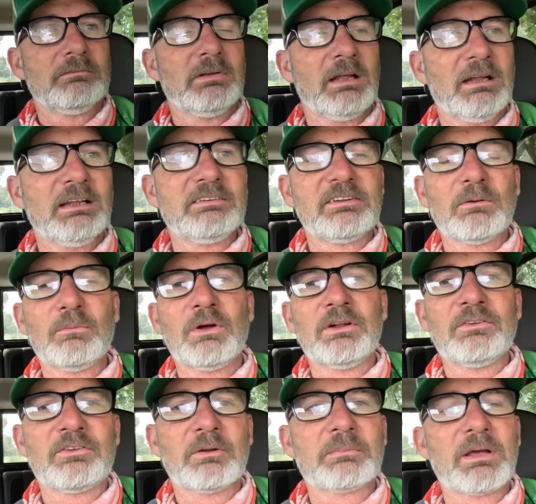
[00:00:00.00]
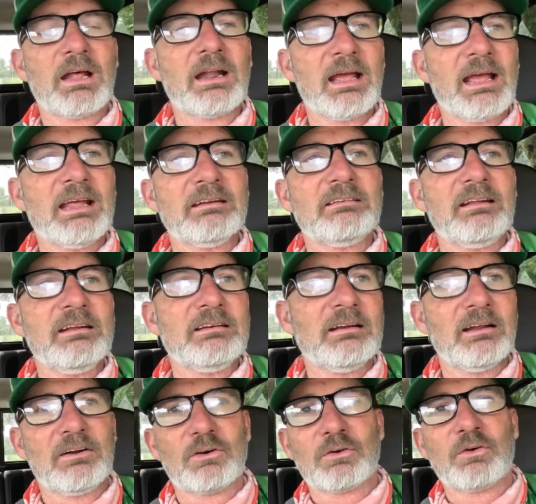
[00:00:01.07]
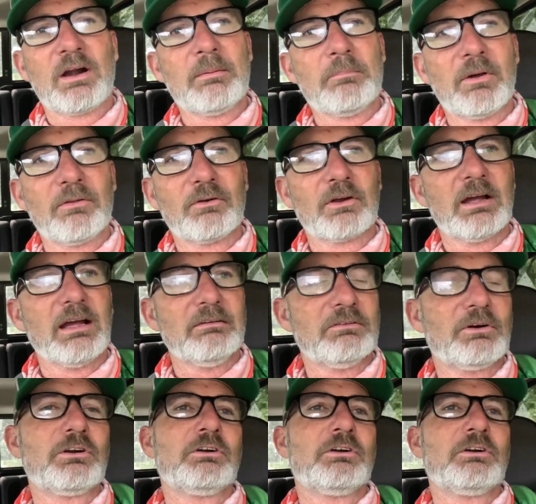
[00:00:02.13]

at least it wasn't some kind of antique that her grandmother gave her.